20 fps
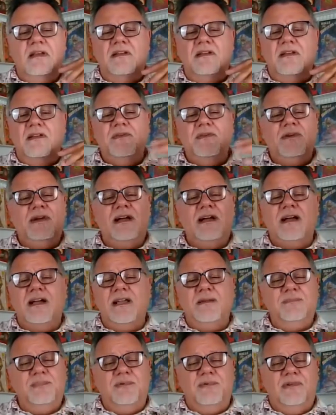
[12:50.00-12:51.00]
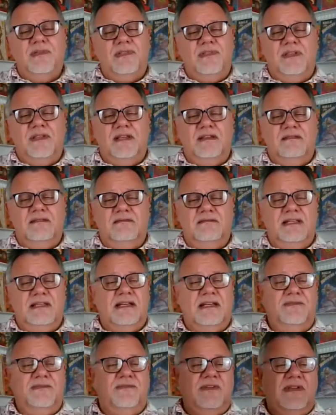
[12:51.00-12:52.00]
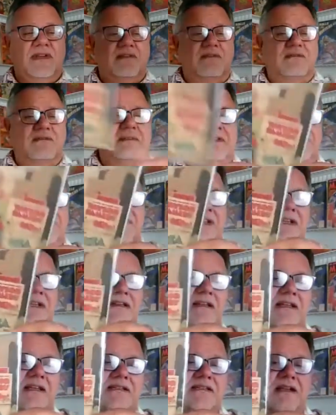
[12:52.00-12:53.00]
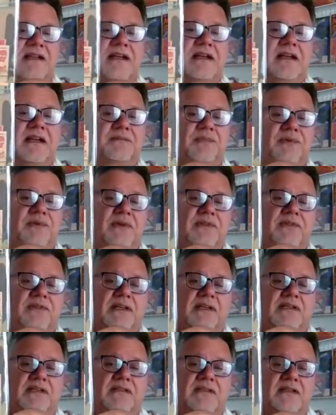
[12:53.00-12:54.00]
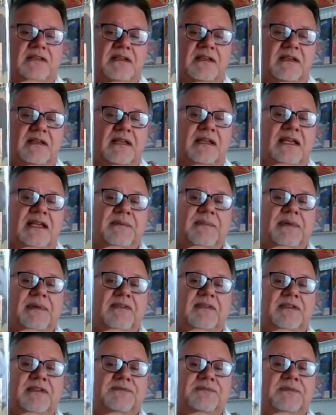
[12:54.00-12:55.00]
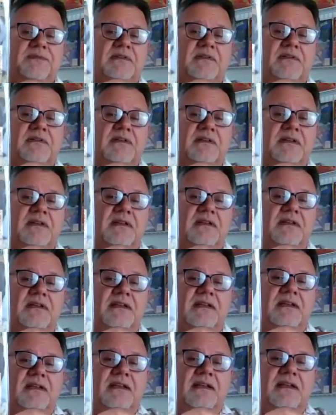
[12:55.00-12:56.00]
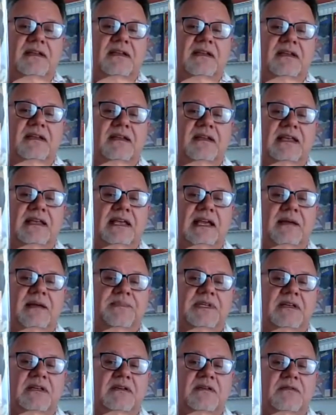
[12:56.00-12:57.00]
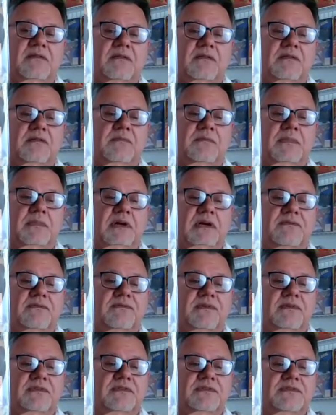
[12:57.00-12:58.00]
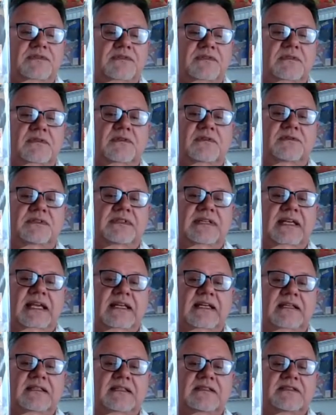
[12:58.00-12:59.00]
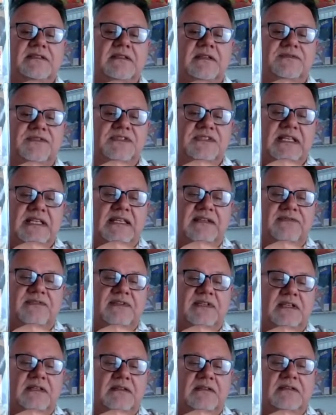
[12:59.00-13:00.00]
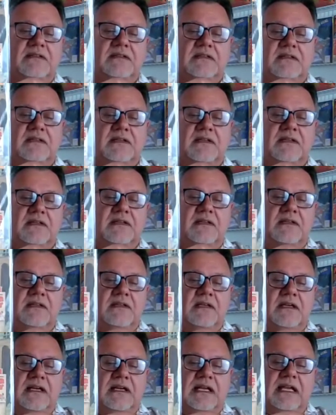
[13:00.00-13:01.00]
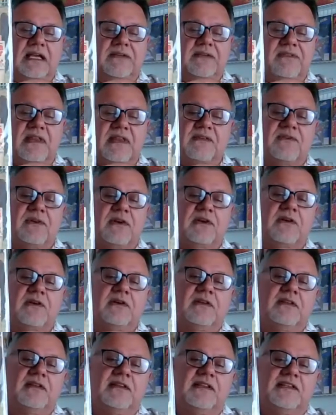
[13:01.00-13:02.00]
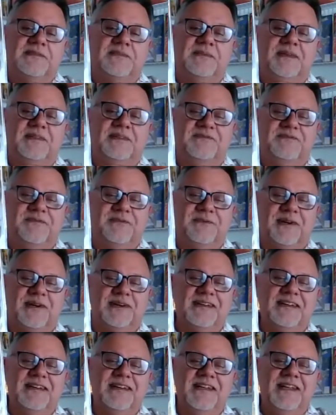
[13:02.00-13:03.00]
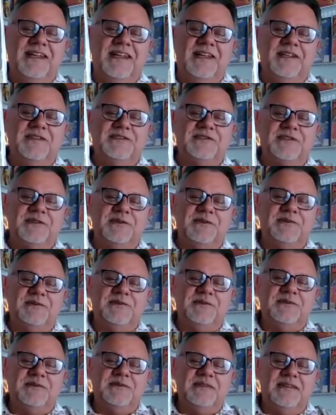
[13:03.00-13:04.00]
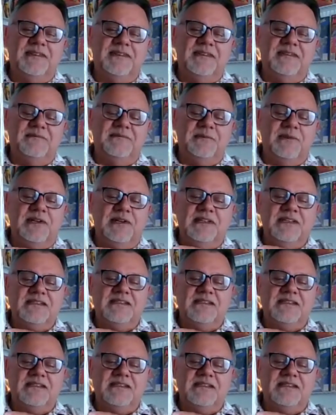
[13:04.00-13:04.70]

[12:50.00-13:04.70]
Another oddball thing that I found. I find lots of oddball things. How about this one? Captain Marvel's Lieutenants of Safety. I've never heard of this before. So what